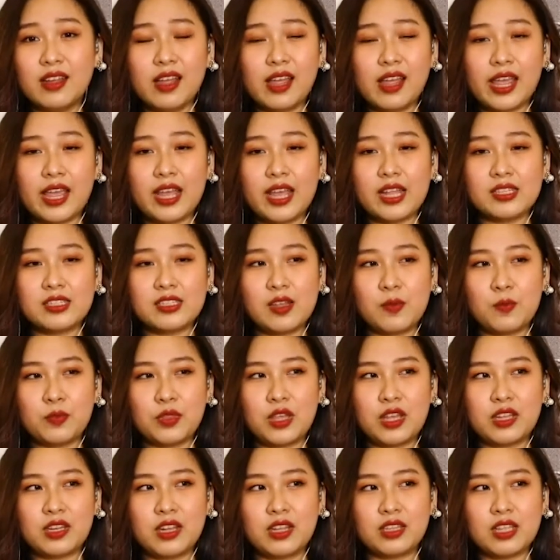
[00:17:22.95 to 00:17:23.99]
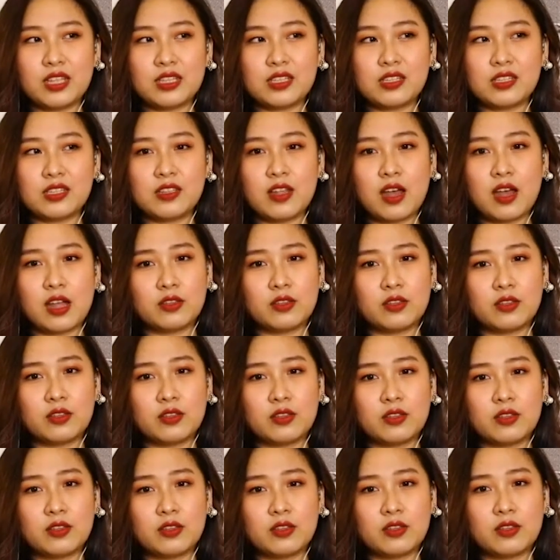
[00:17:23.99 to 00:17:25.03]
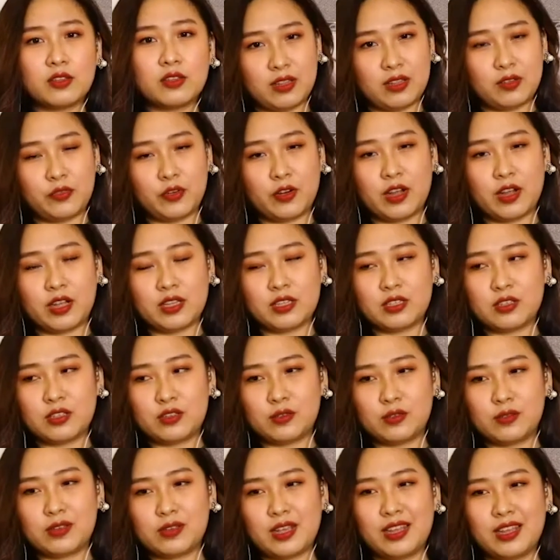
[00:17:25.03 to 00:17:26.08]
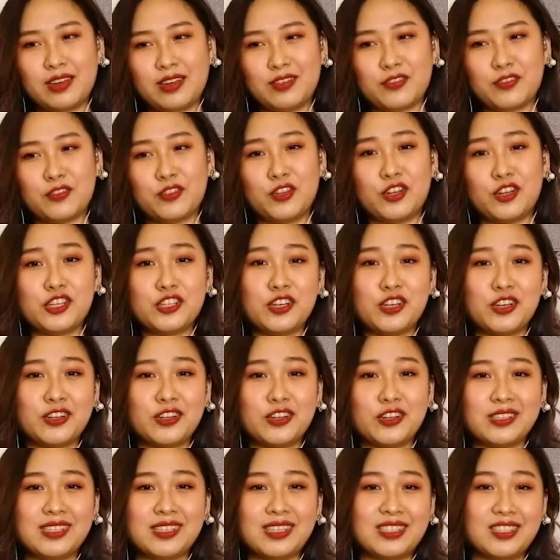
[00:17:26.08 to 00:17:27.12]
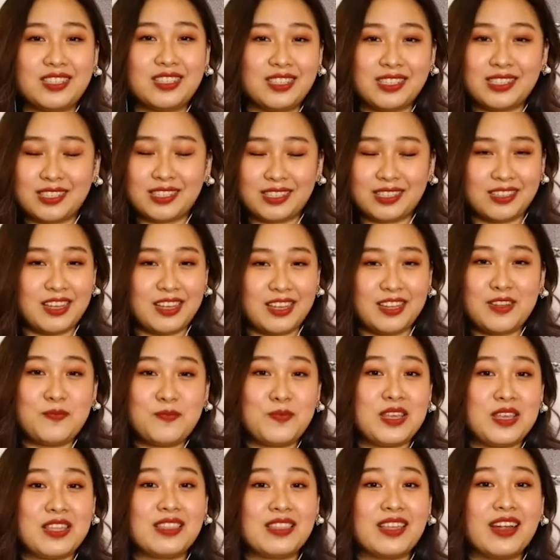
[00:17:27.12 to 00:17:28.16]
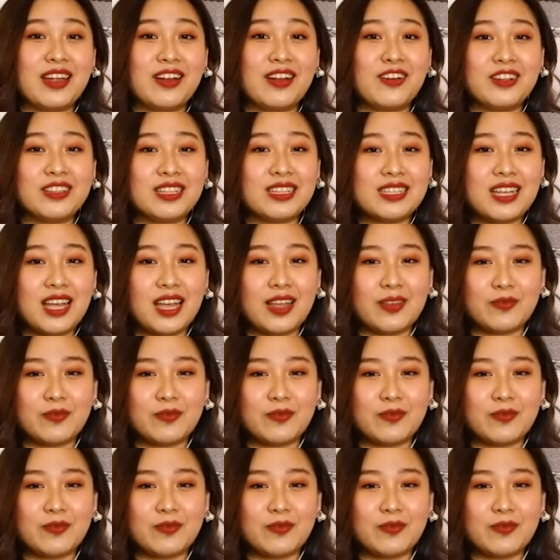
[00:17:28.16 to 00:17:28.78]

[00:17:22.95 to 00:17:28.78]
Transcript: and something that is not really meant for us to kind of nurture, because it's just gonna be there all the time,